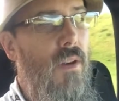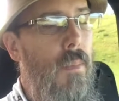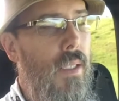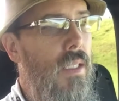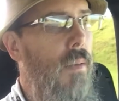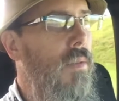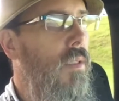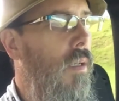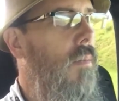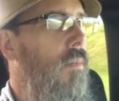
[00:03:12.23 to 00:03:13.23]
I picked up
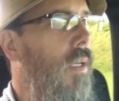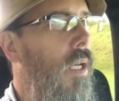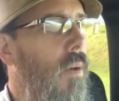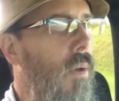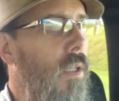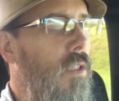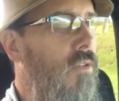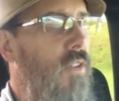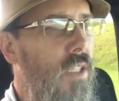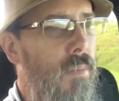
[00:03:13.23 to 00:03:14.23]
some one of those
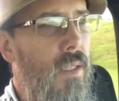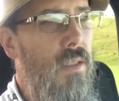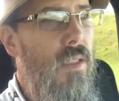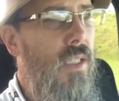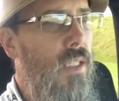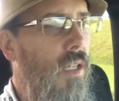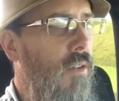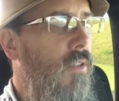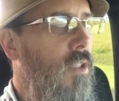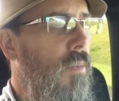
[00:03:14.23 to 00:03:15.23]
fish meals, the six dollar
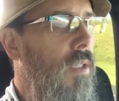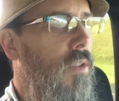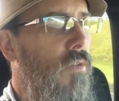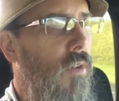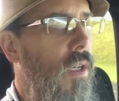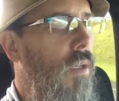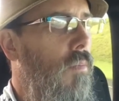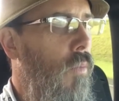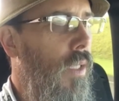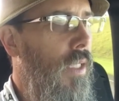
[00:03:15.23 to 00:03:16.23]
fish meals
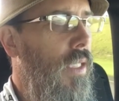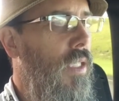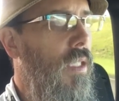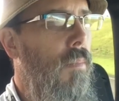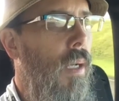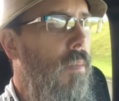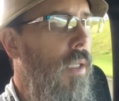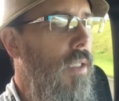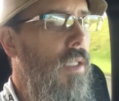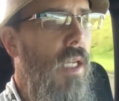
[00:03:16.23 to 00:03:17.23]
from Winn Dixie or
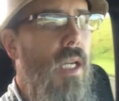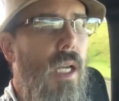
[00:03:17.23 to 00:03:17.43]
Publix,